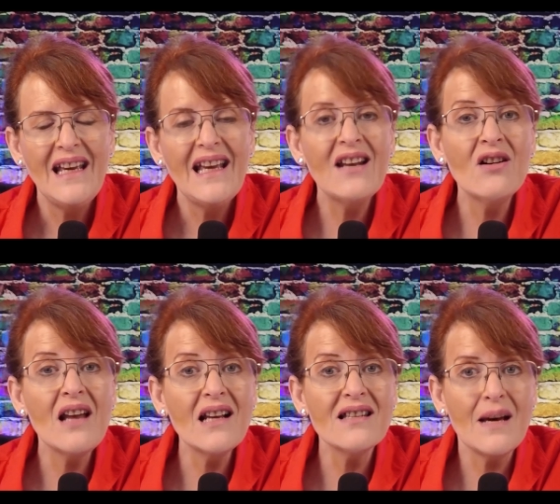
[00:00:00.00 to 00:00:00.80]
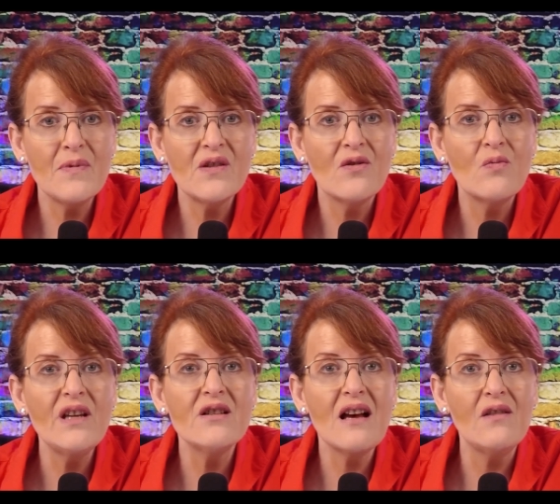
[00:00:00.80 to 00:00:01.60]
In our next episode, we
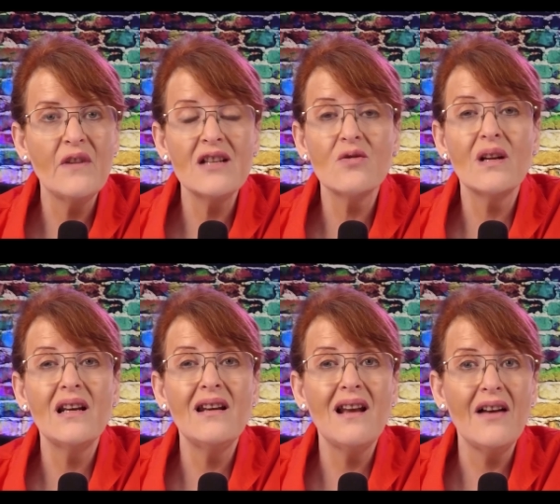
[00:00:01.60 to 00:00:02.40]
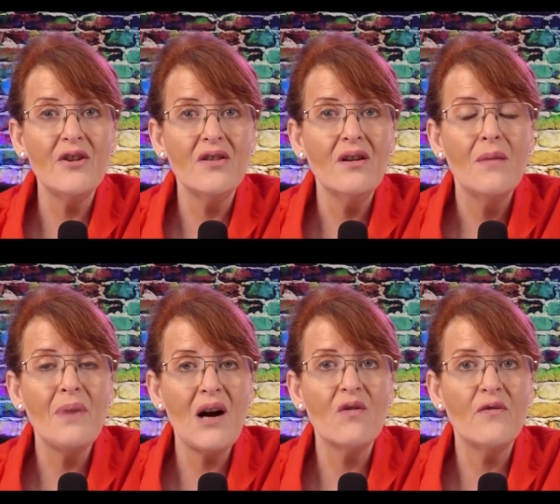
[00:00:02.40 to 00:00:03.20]
delve into another
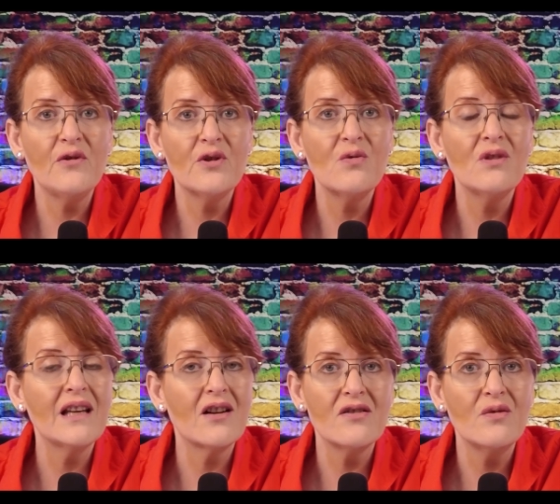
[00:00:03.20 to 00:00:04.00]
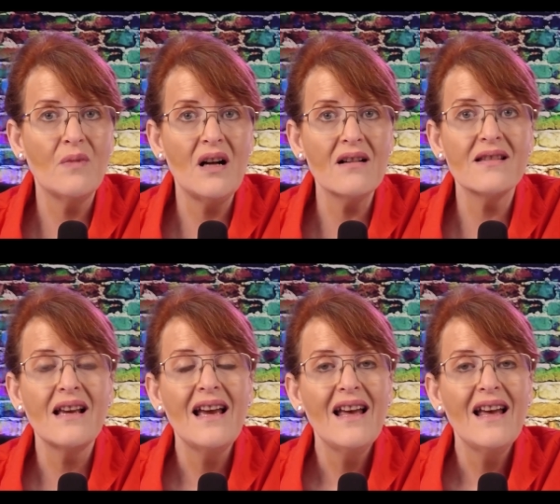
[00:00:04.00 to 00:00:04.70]
powerful tool in our toolbox,